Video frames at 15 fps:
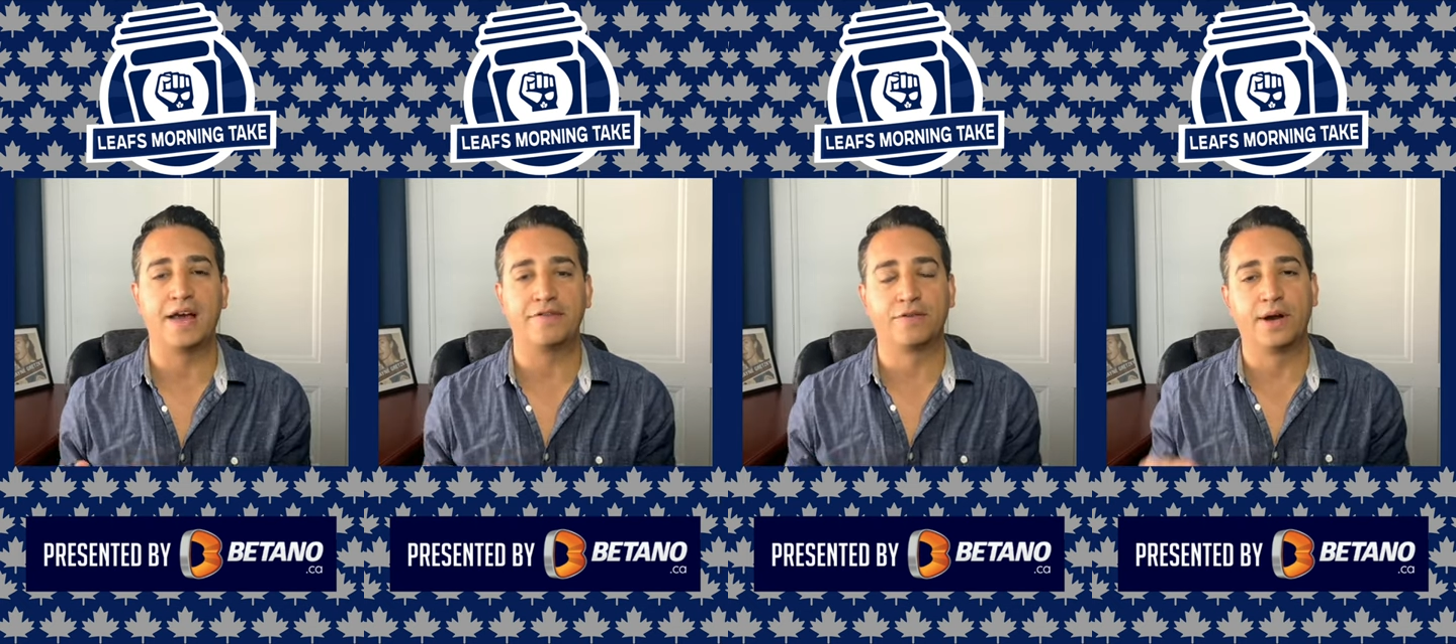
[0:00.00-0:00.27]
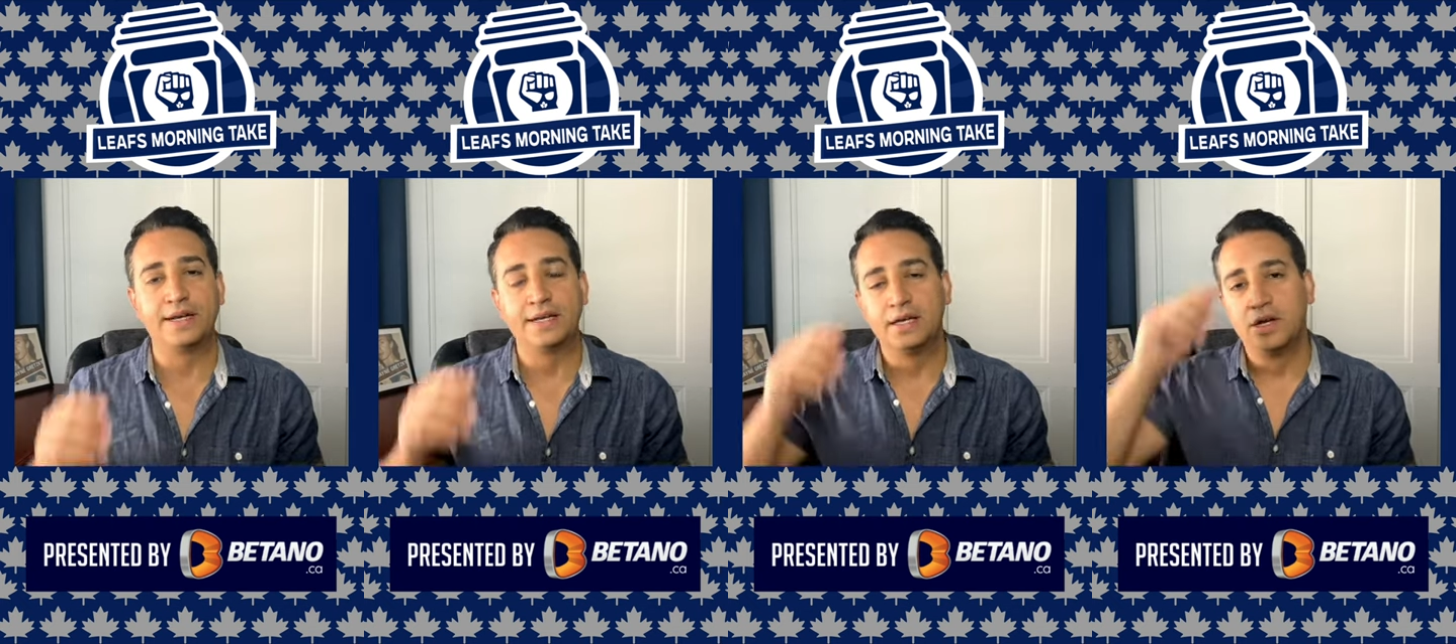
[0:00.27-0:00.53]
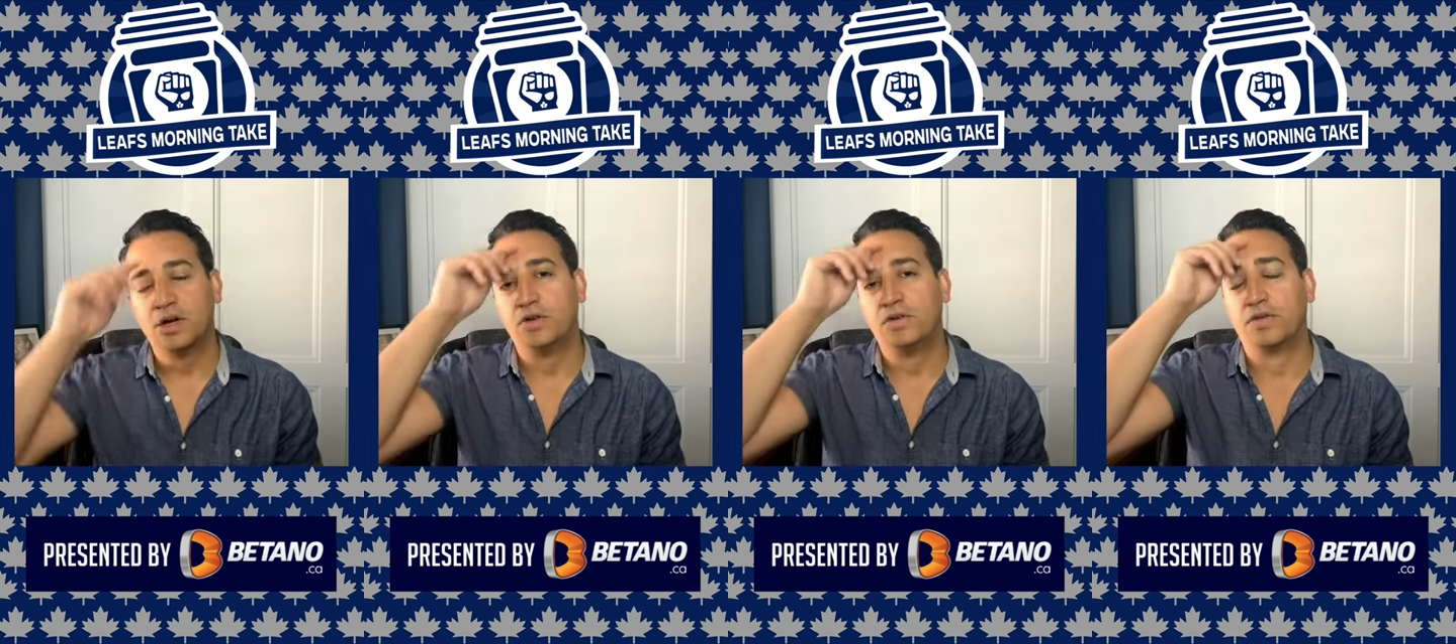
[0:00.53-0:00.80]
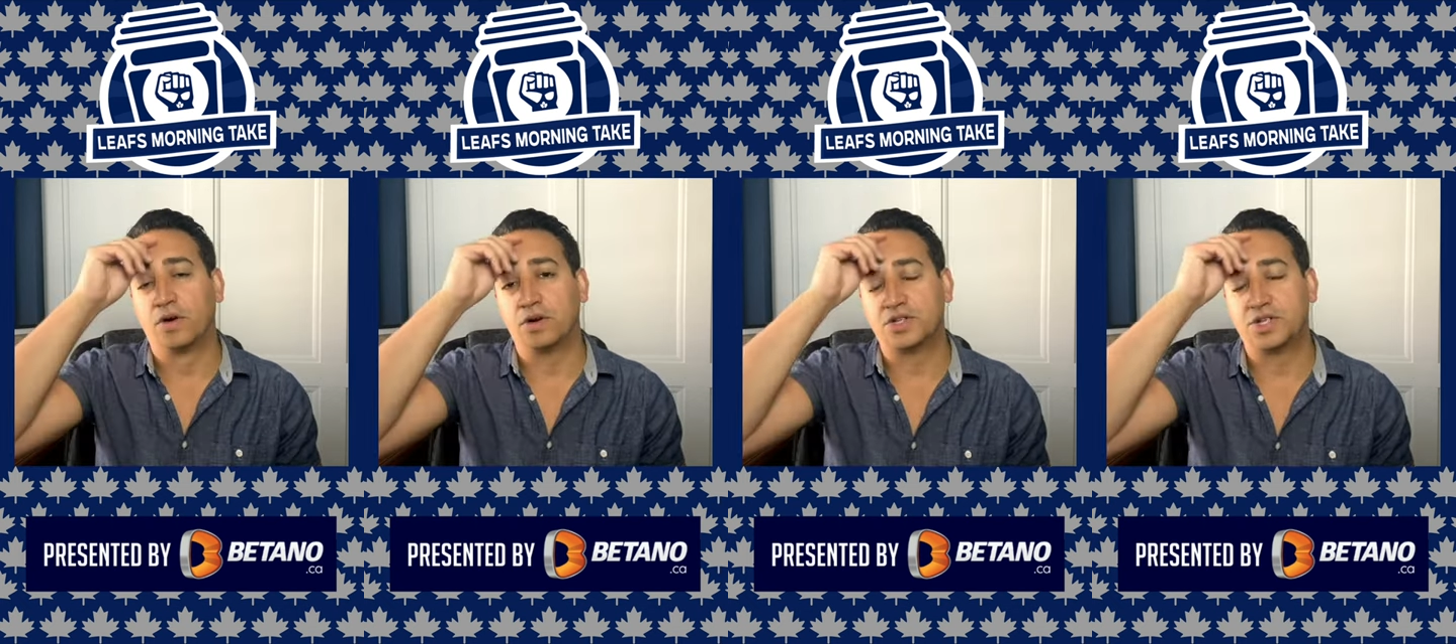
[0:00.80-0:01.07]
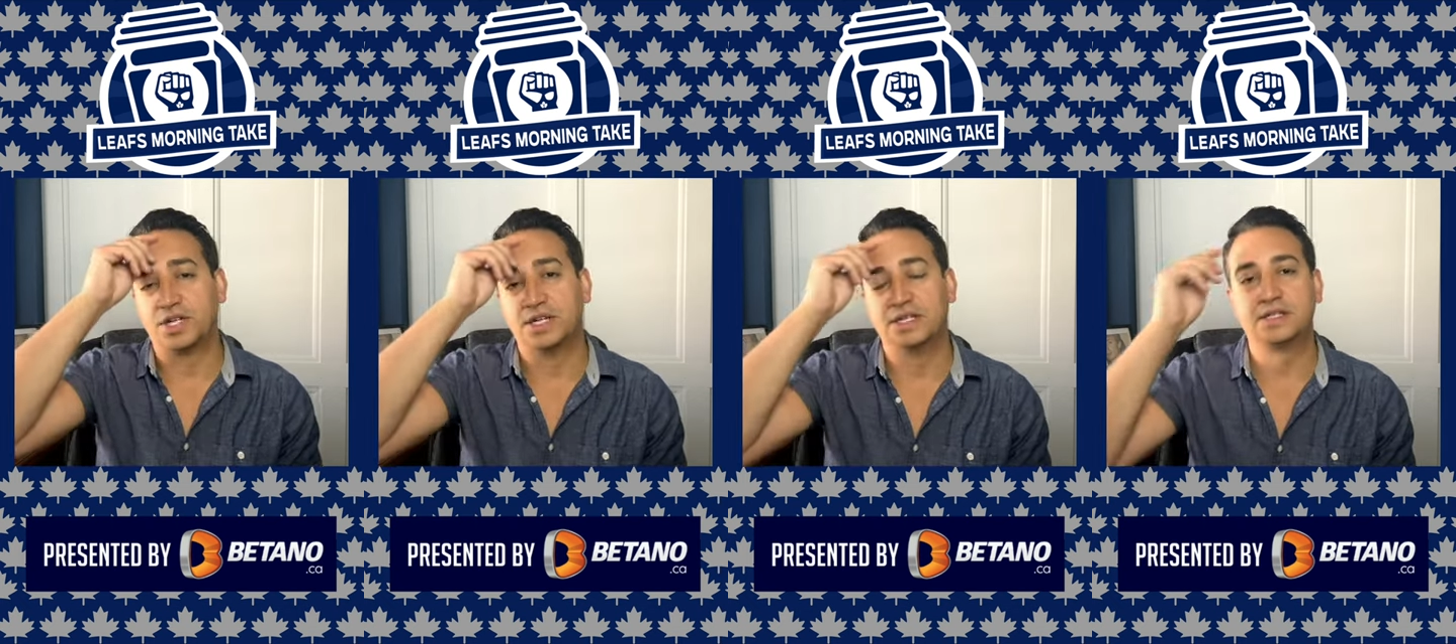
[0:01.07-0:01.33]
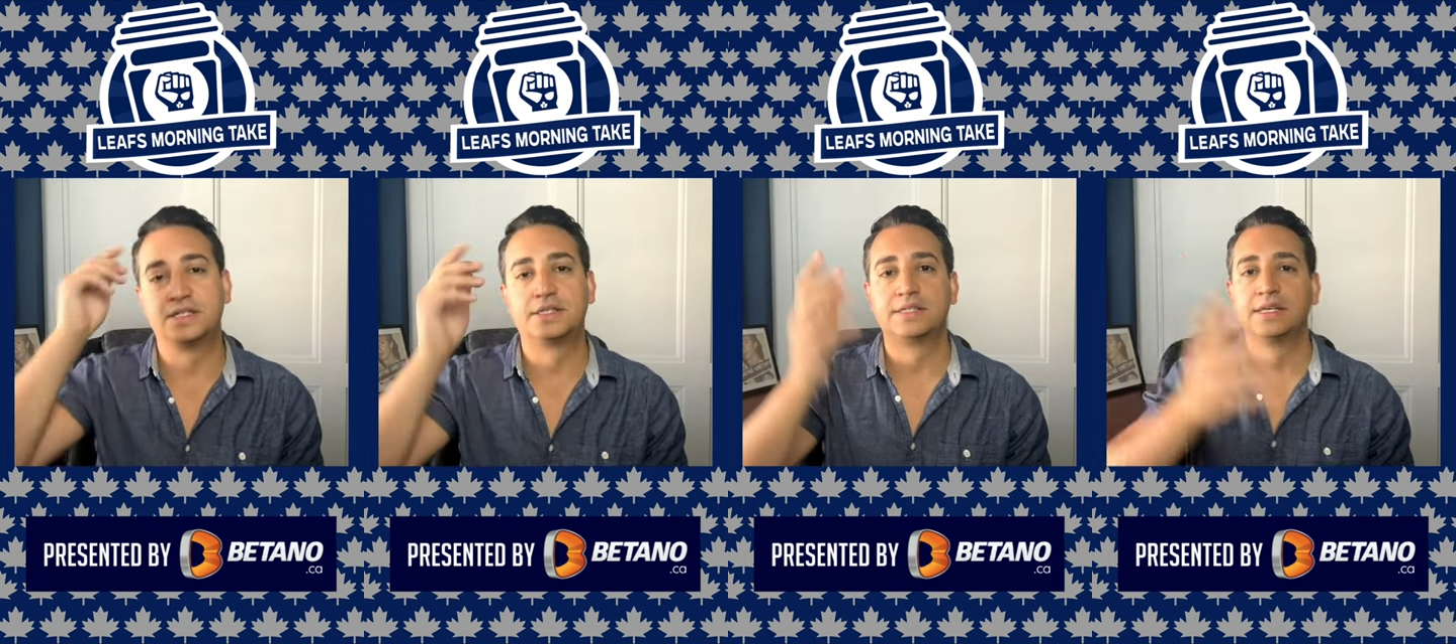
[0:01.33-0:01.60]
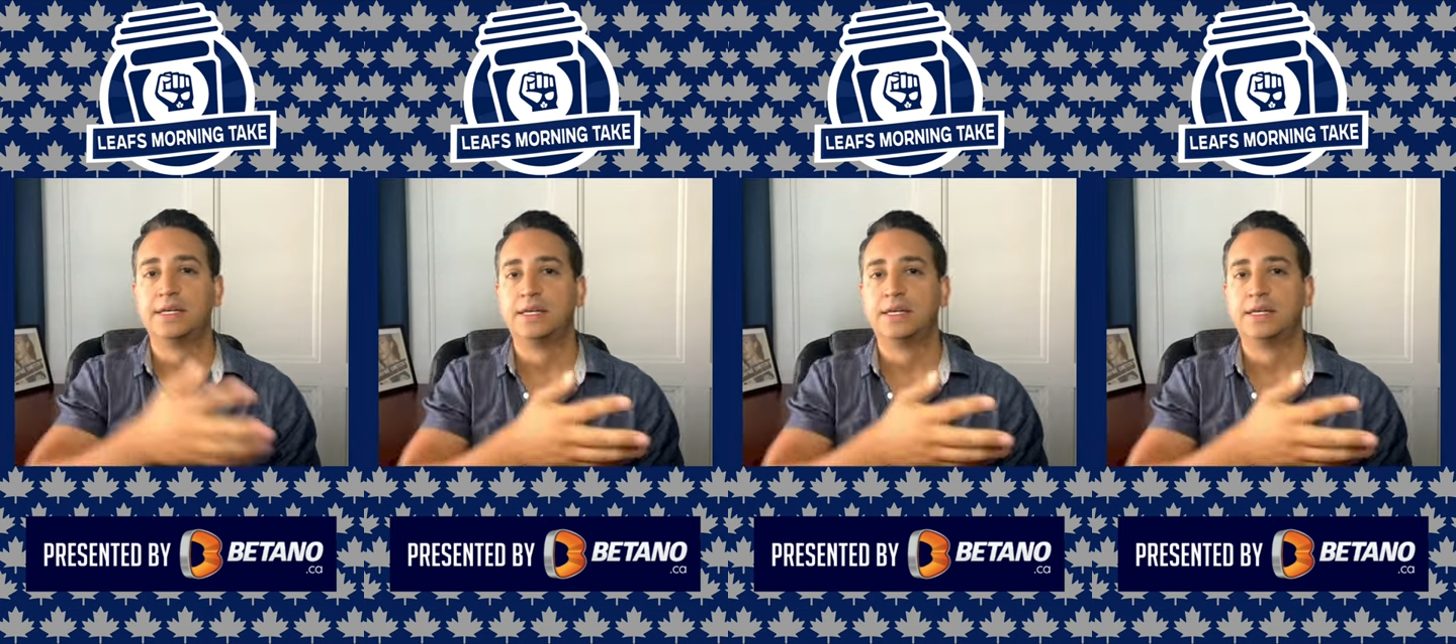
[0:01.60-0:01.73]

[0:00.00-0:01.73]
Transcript: front versus